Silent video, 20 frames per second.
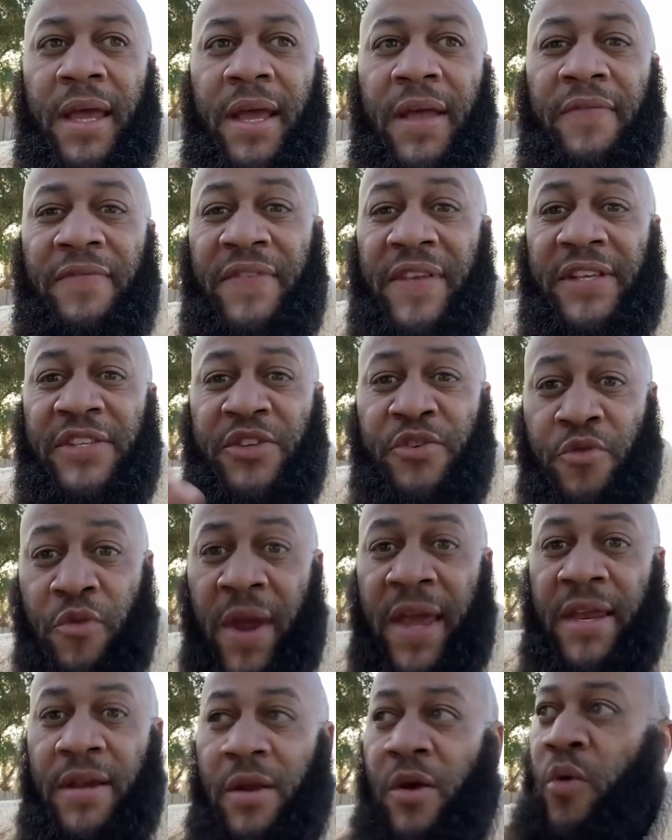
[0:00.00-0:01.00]
this
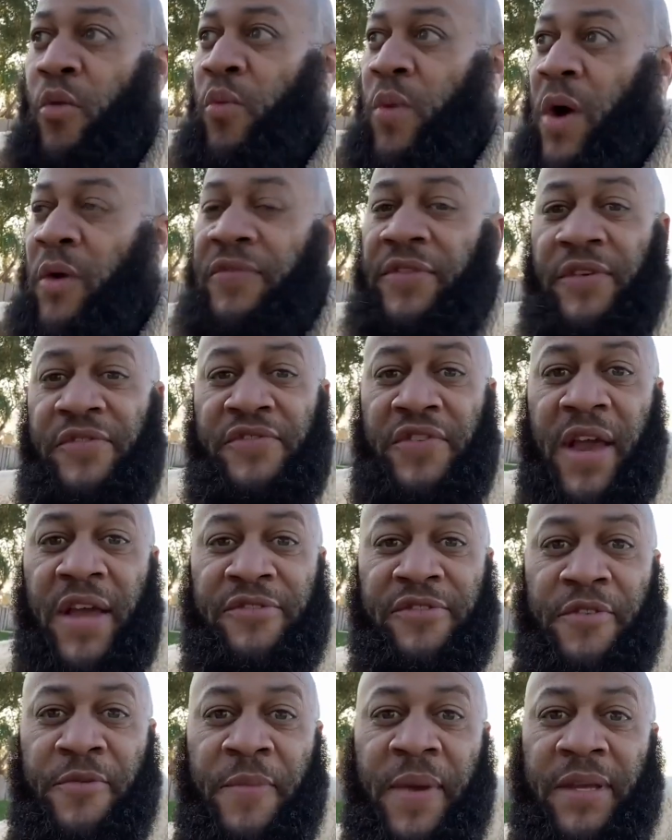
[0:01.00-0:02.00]
great wealth of
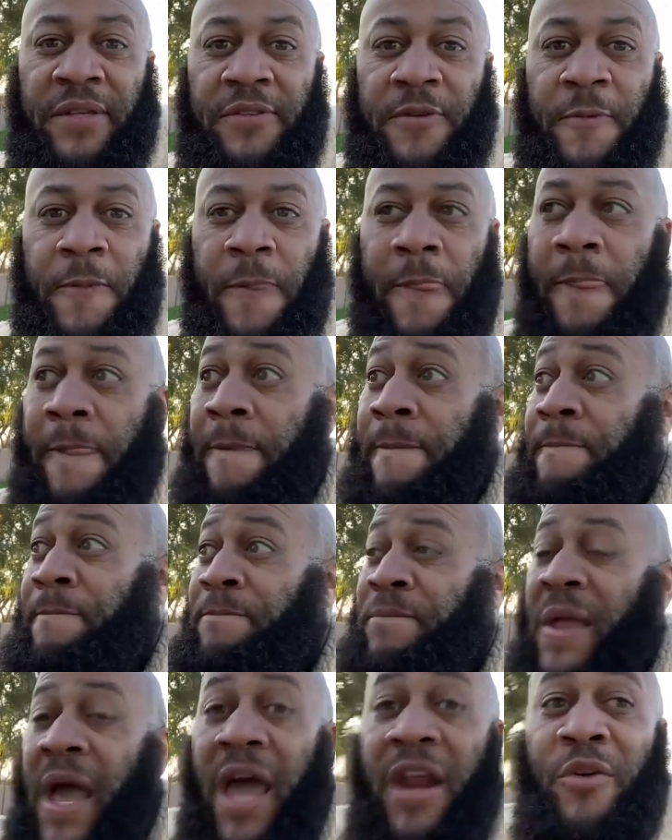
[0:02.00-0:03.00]
transformation.
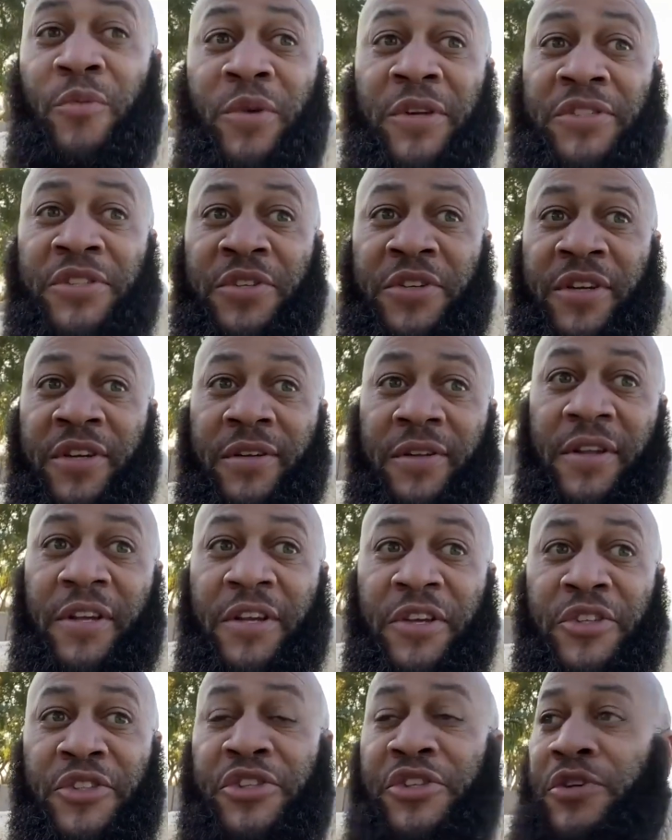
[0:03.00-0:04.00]
I don't want you to
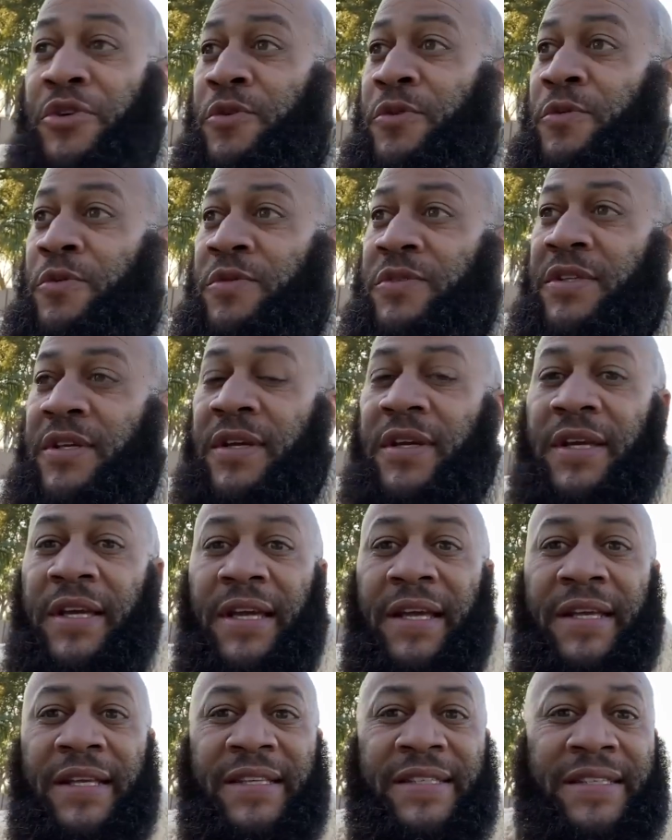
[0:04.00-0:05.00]
choose
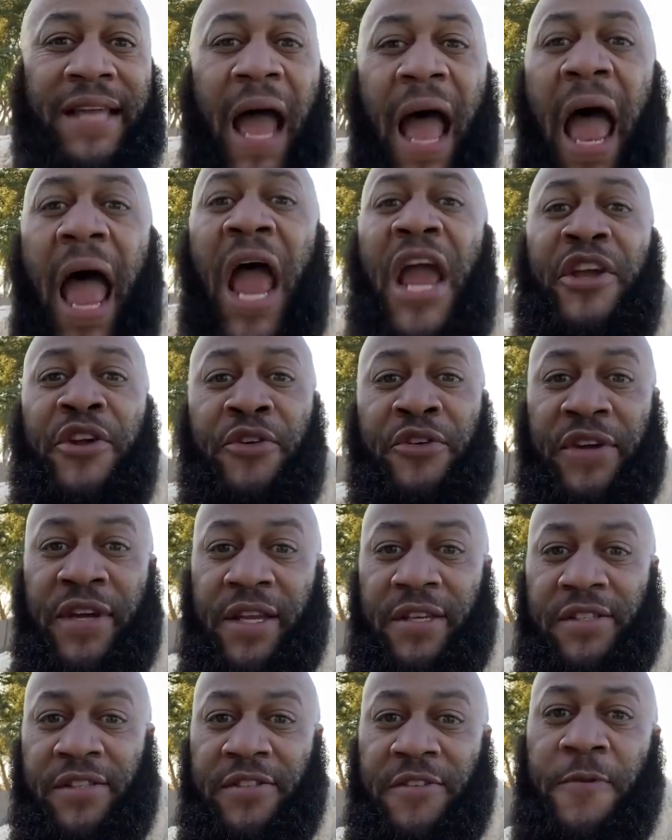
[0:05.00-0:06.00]

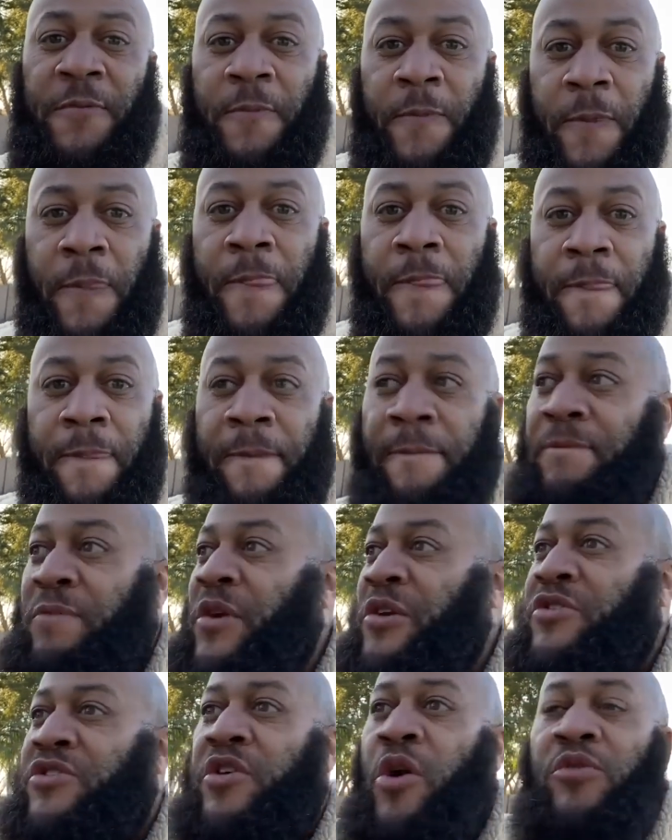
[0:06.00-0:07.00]
tiredness. You're
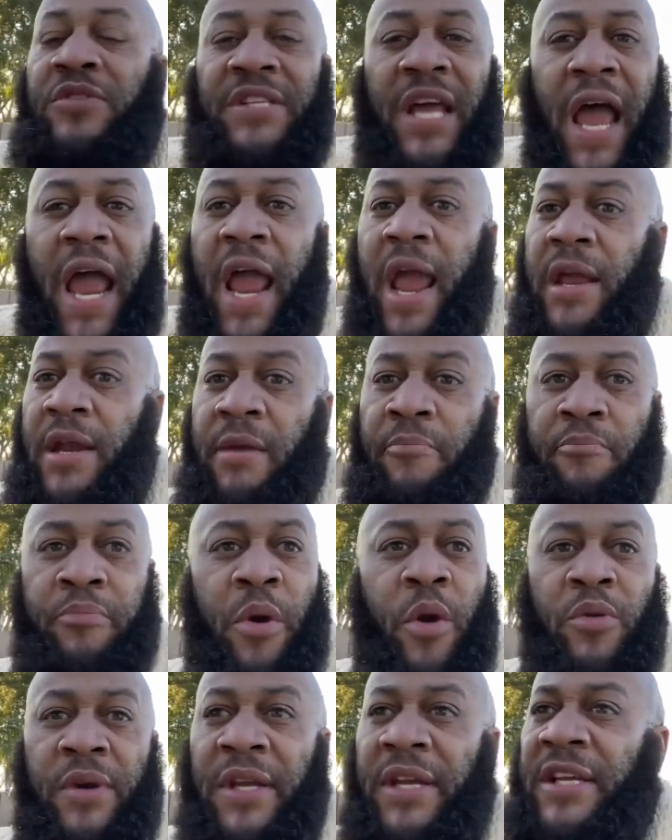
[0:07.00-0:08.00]
so tired and
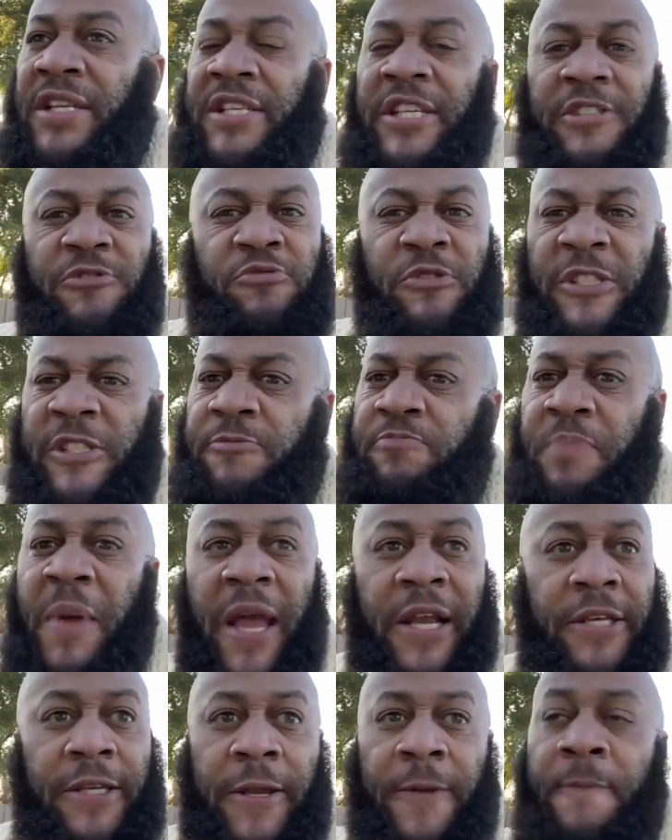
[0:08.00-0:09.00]
broken and
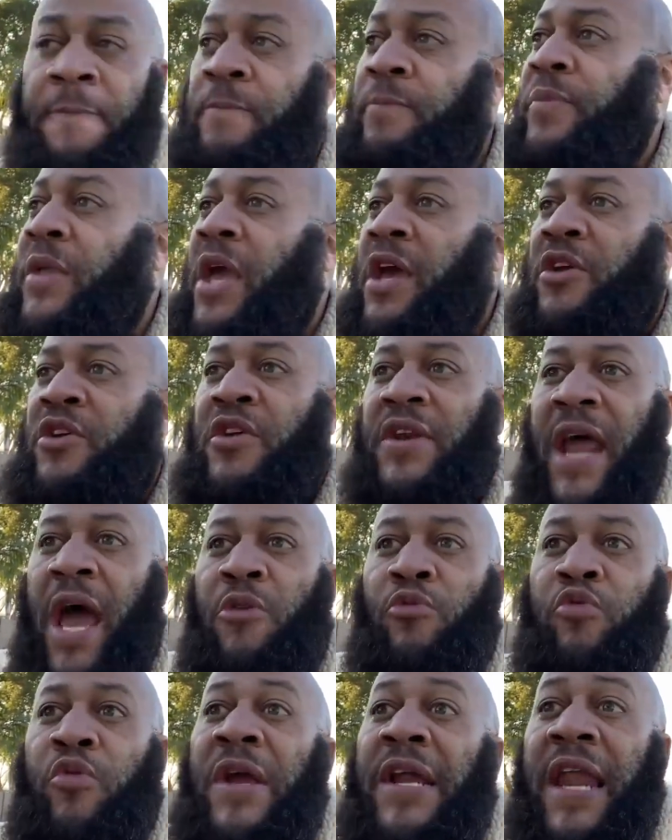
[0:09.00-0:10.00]
disrespected. You're
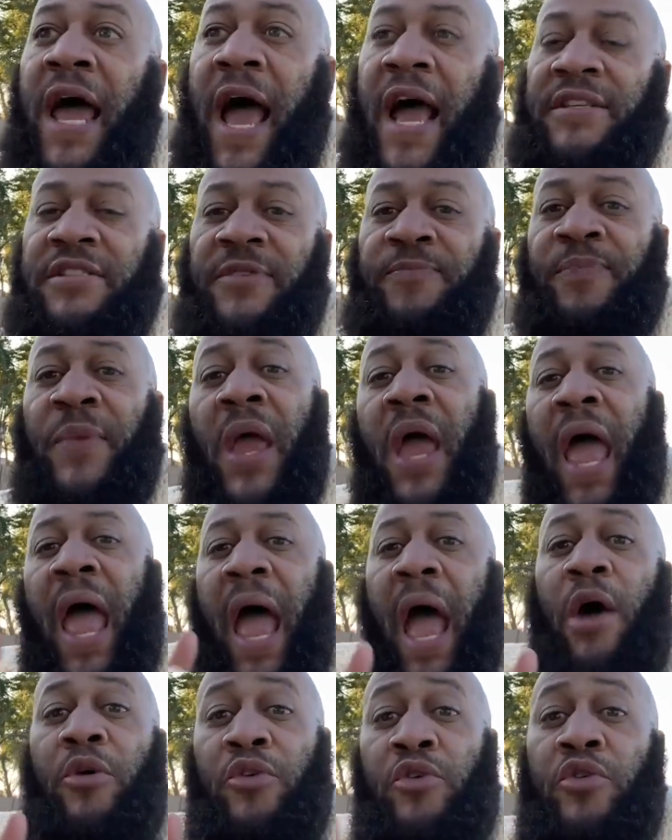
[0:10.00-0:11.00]
not realizing
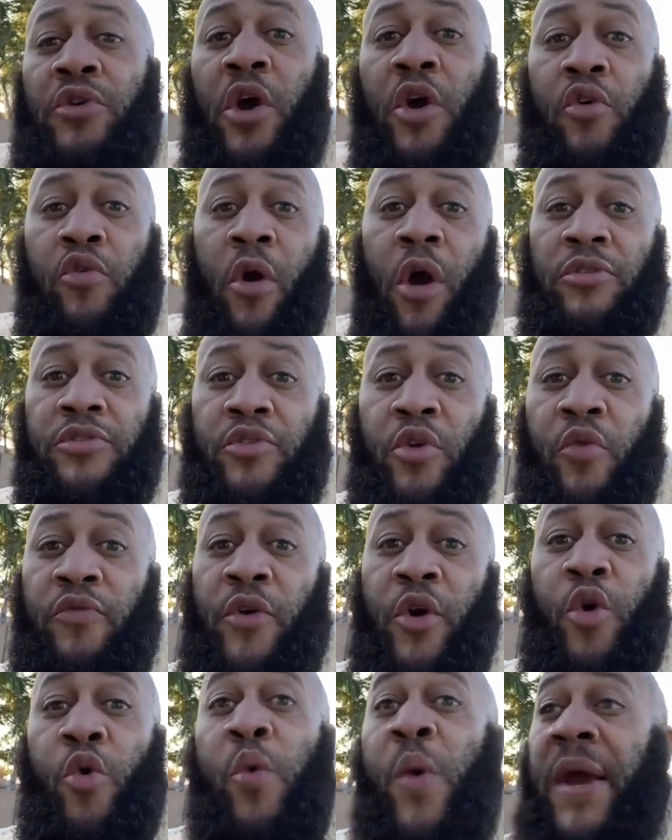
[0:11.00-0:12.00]
how you could cross
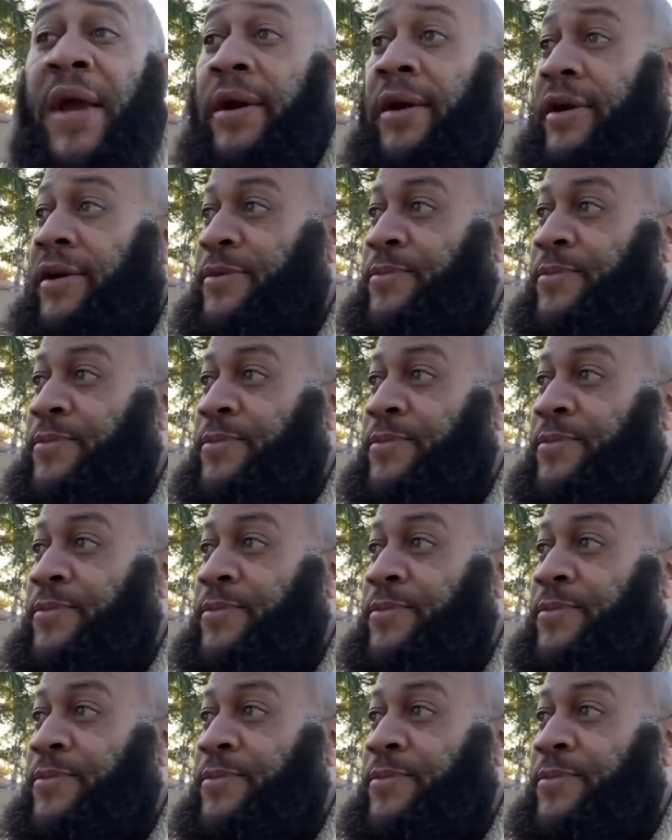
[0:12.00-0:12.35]
over quicker,